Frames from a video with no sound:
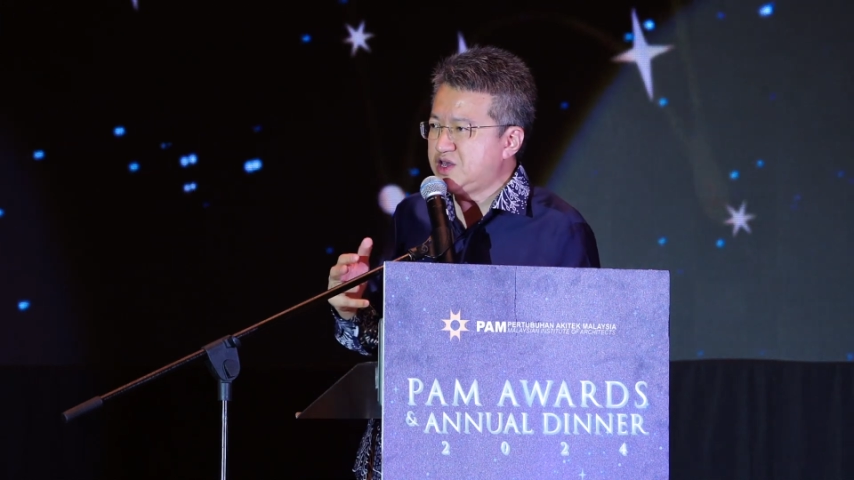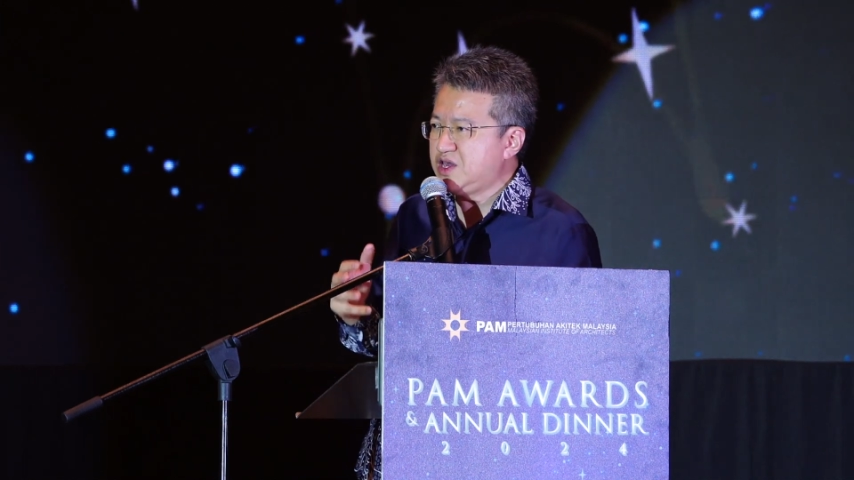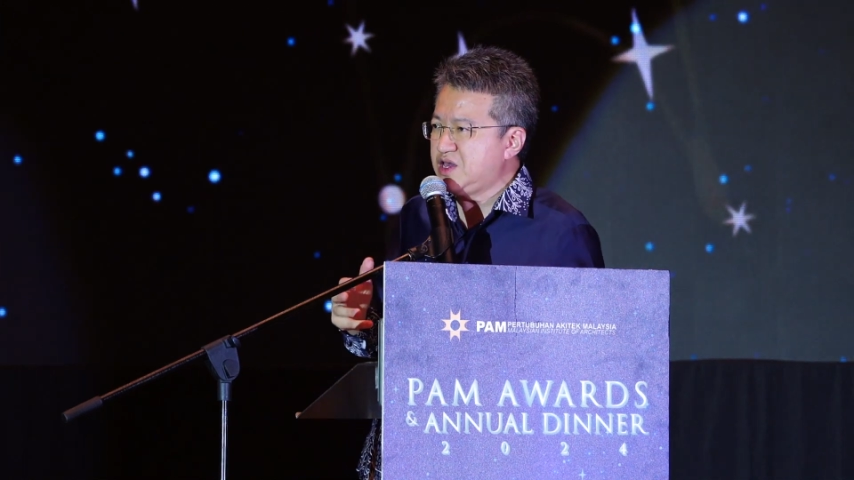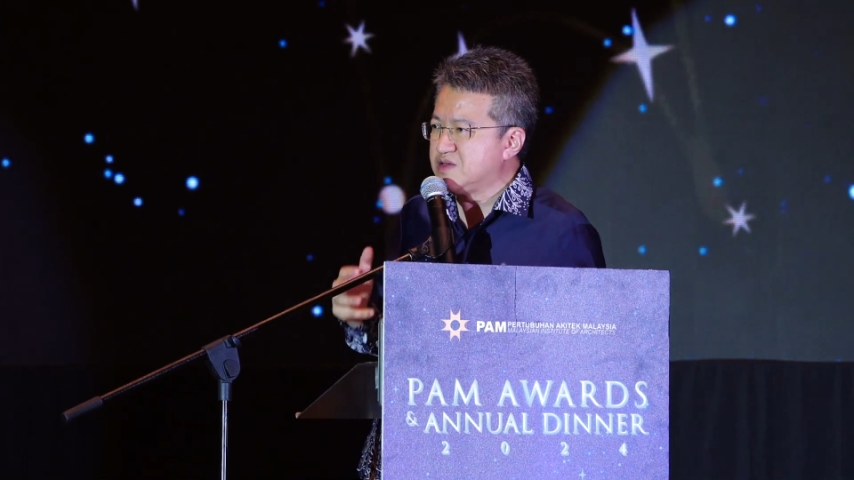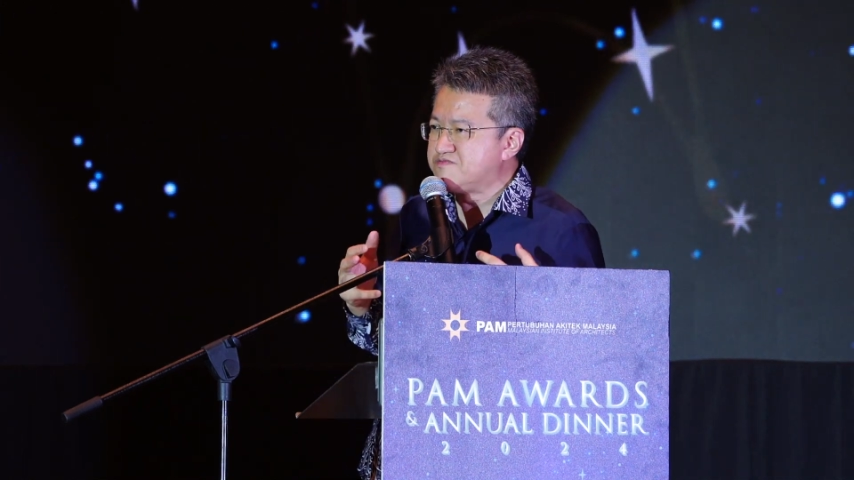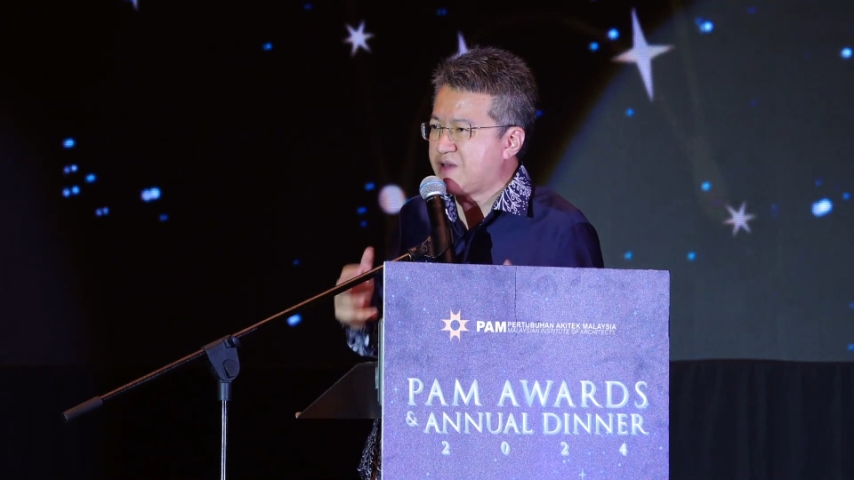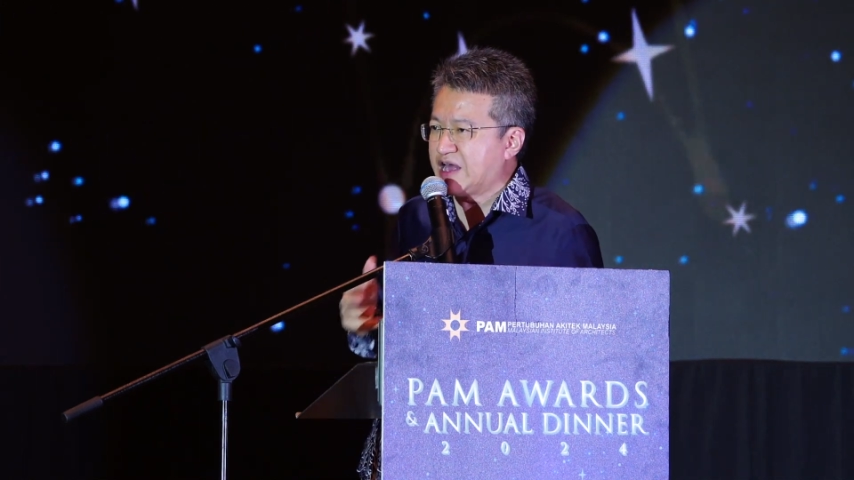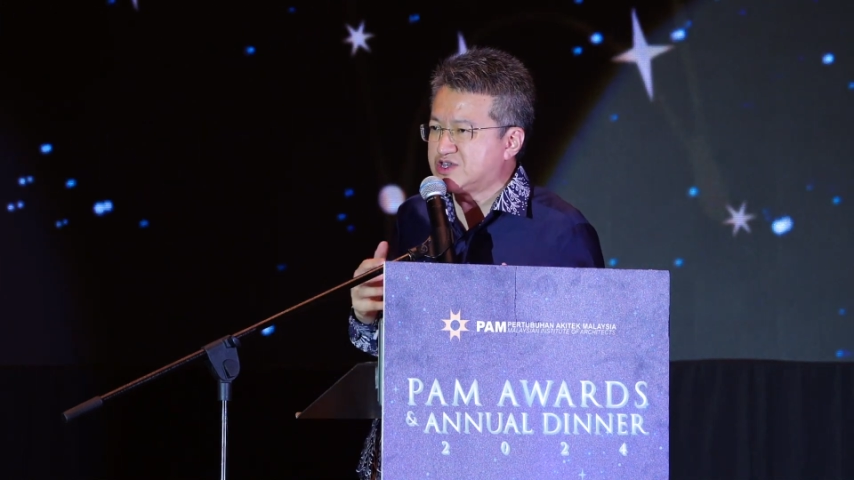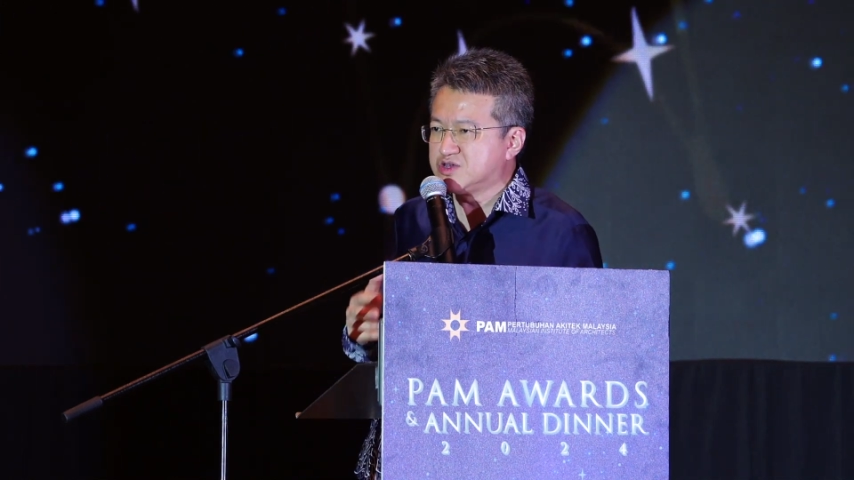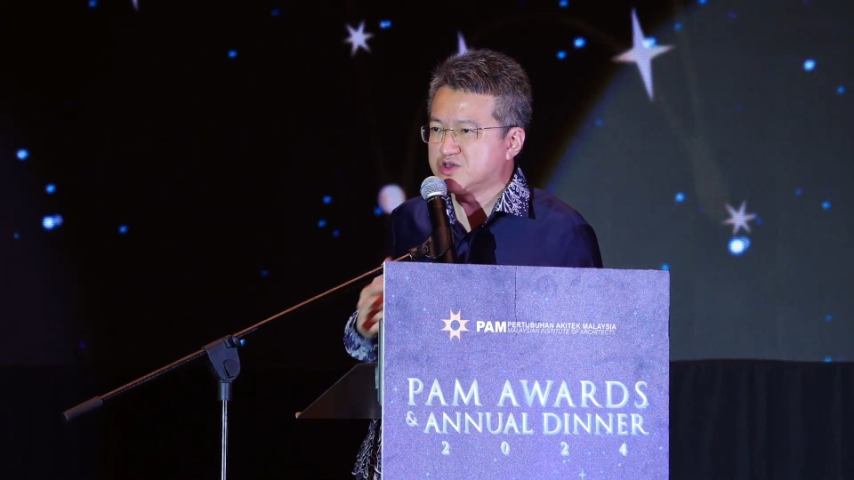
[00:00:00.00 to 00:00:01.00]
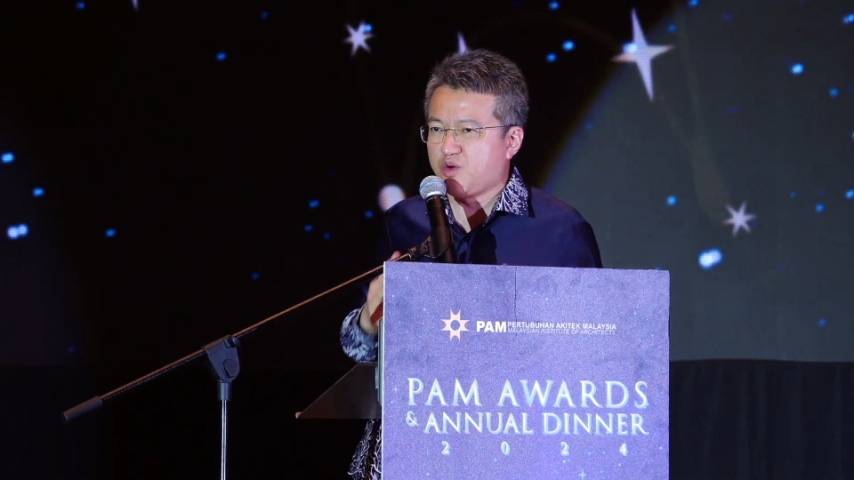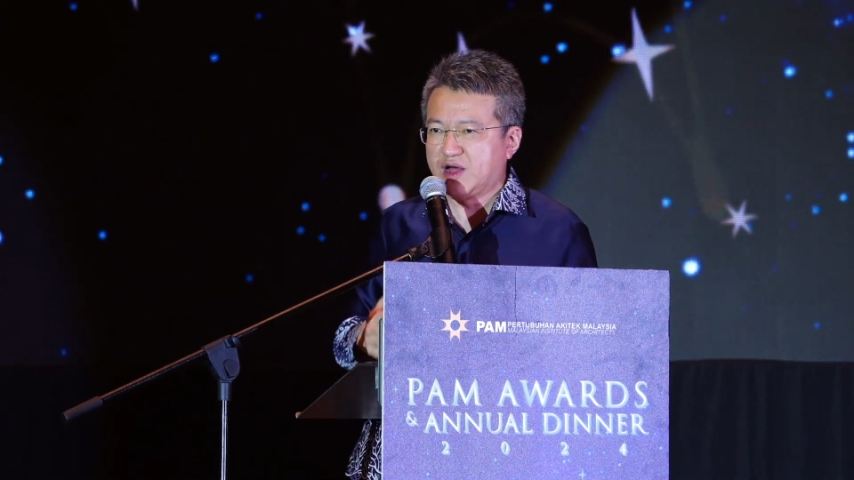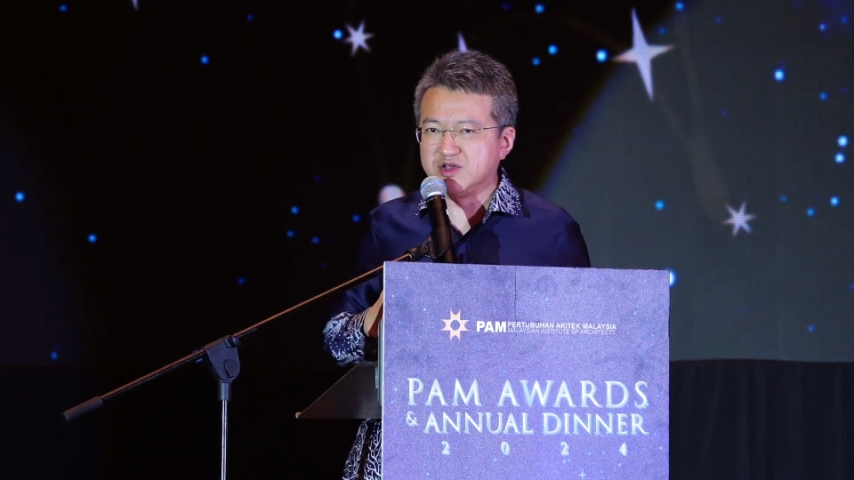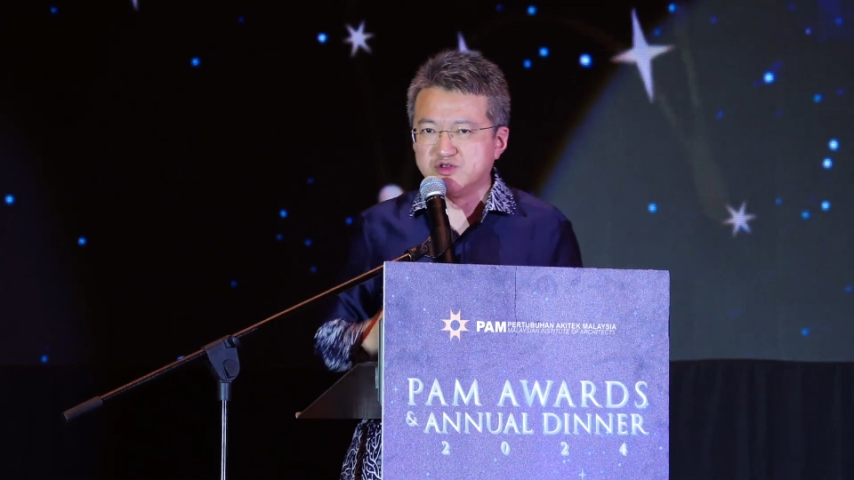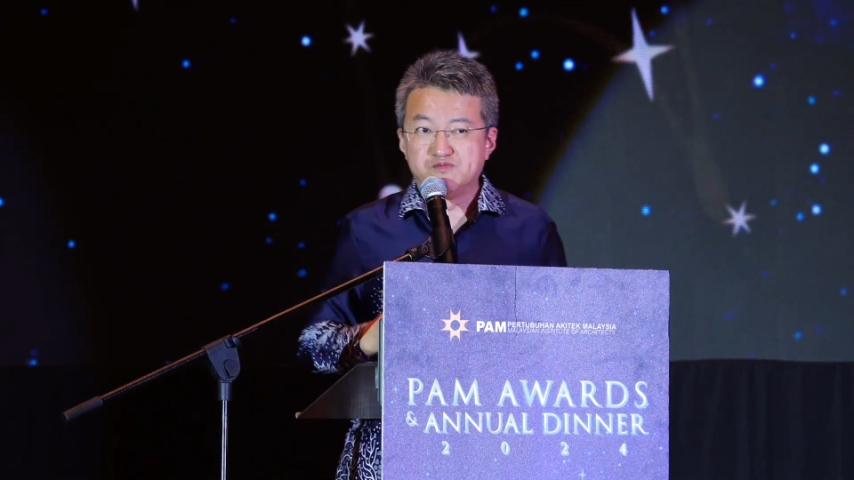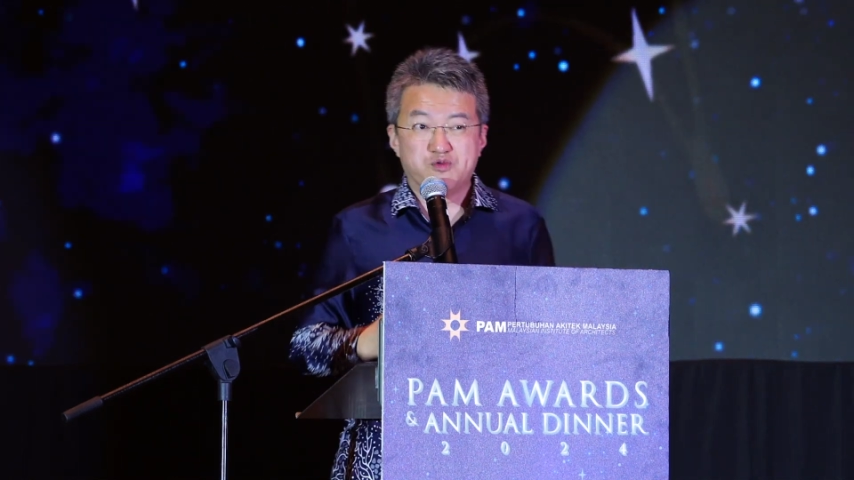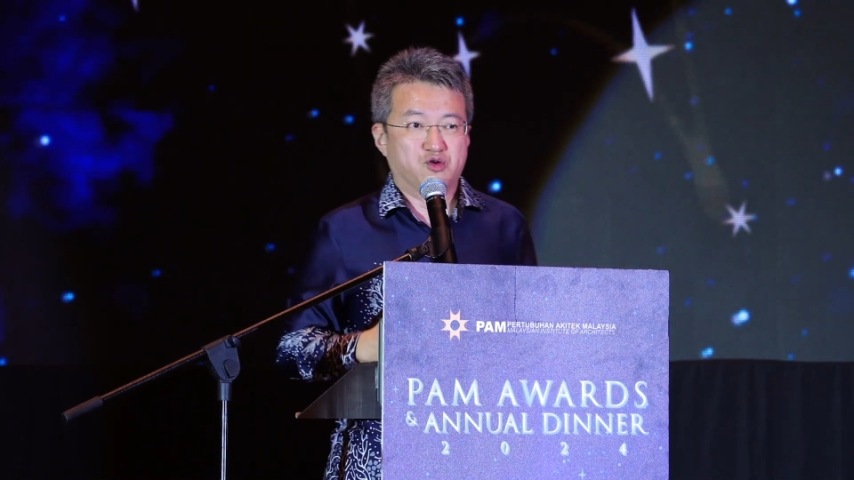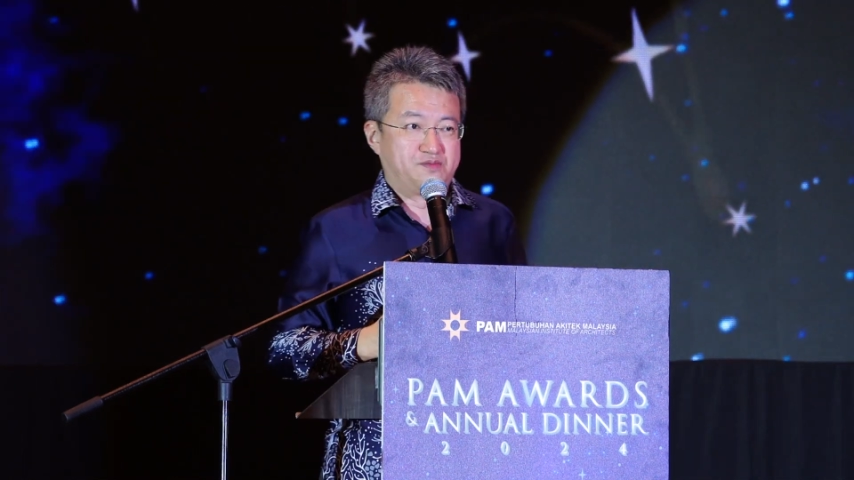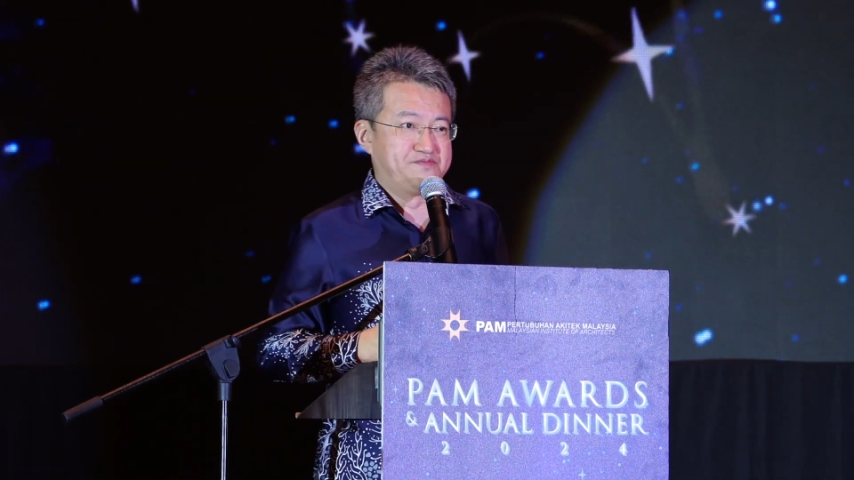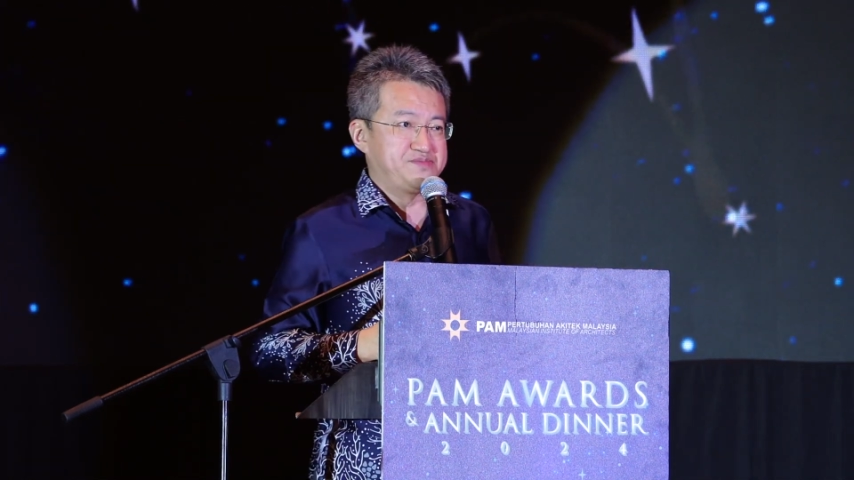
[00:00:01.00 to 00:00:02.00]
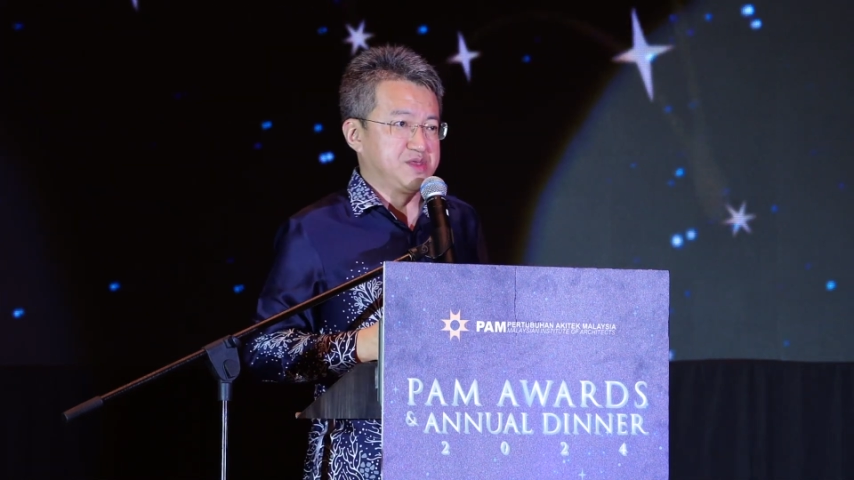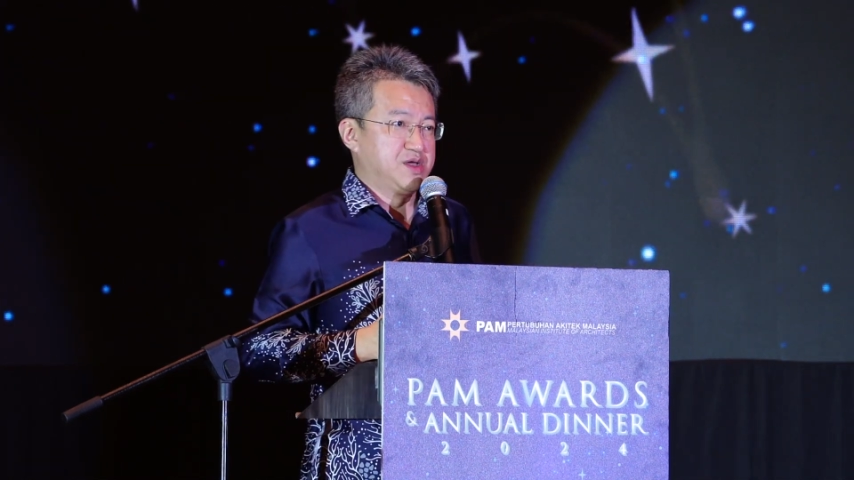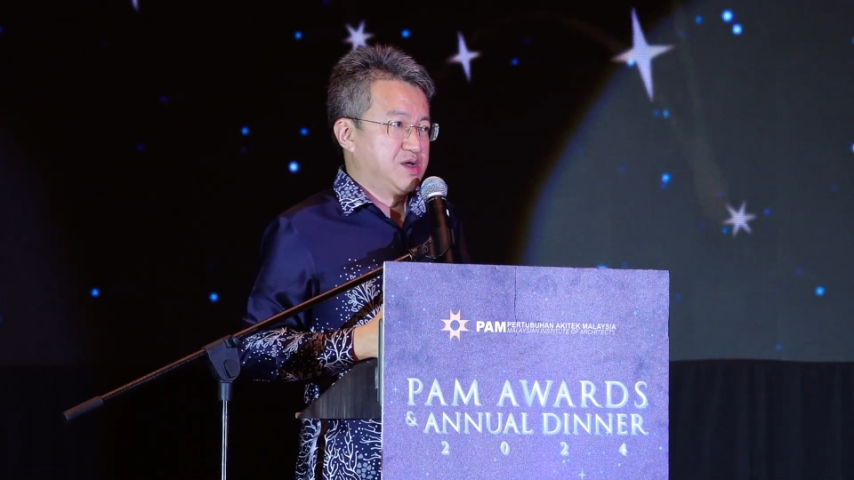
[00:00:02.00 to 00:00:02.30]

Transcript: reimagine Kuala Lumpur.